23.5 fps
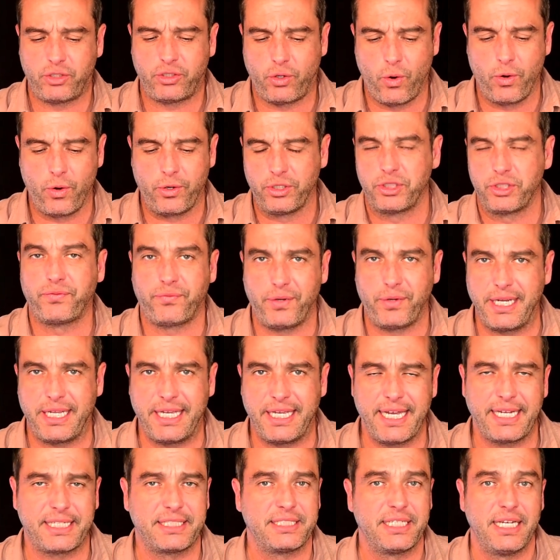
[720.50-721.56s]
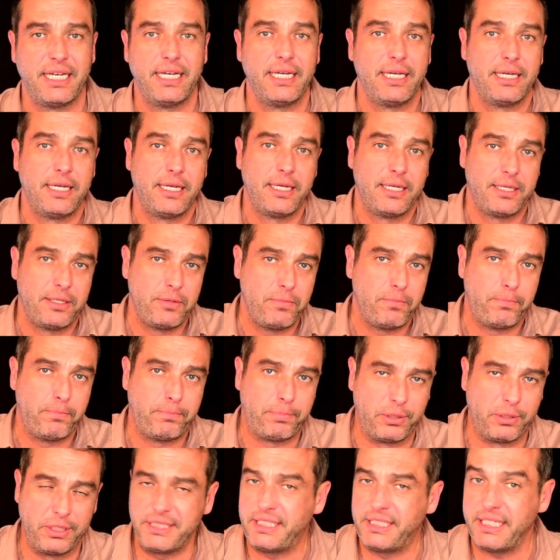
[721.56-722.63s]
corners, free kicks.
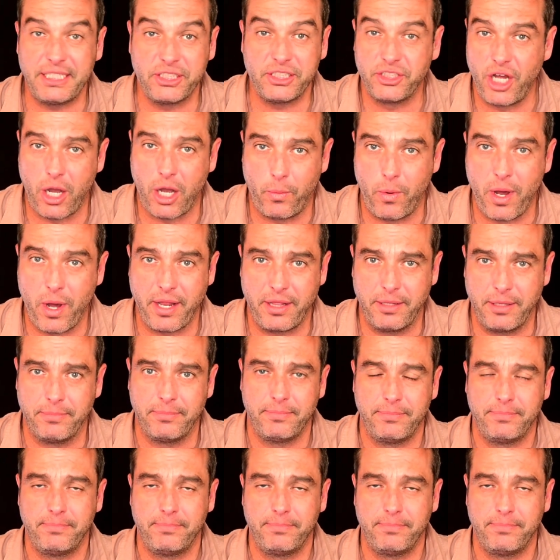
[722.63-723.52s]
Pulisic is not one of them.